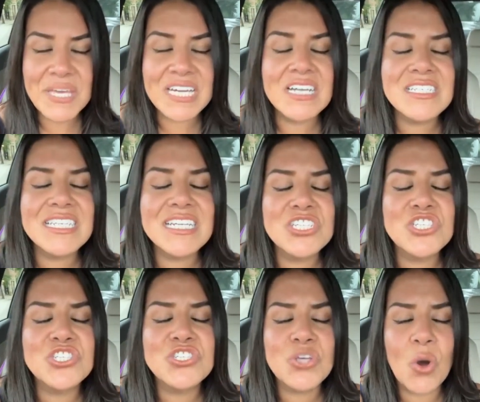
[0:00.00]
because it
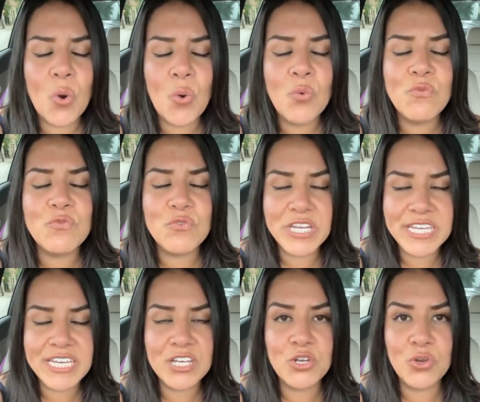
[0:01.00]
is so
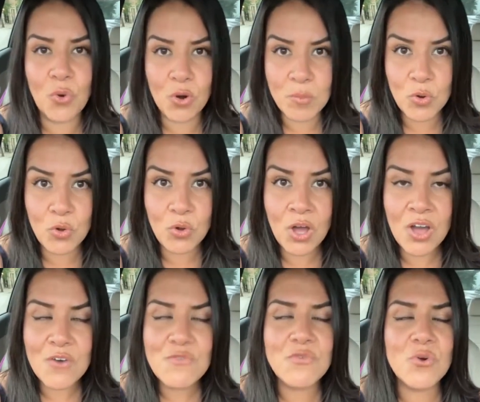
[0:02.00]
freaking normal
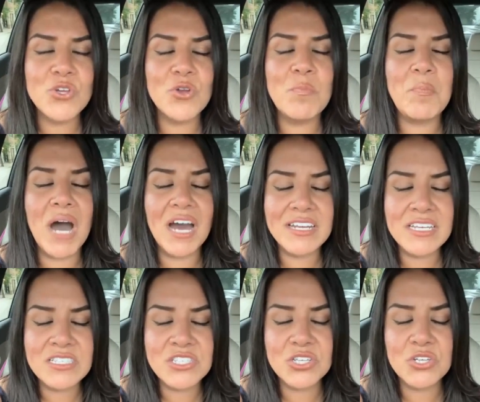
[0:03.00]
for your
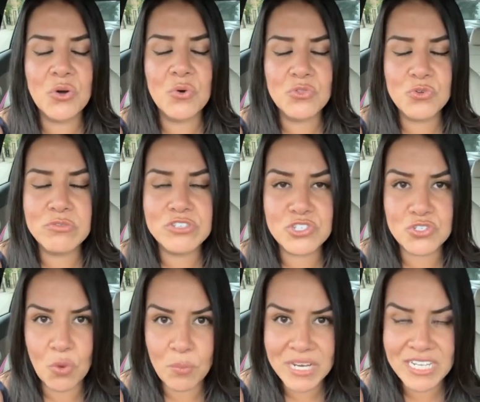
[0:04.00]
body to go through
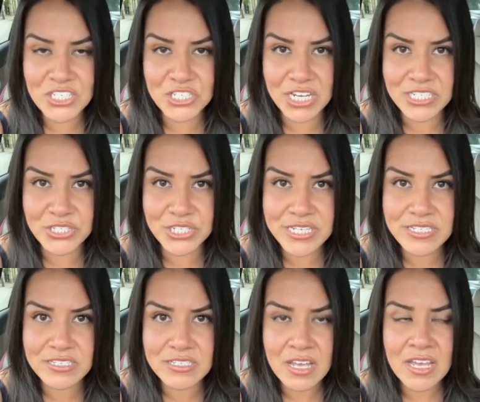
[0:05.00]
so many
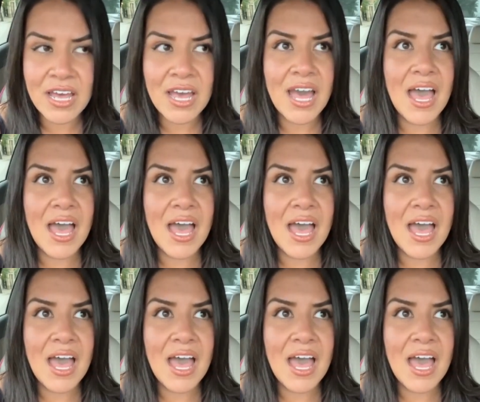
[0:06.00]
changes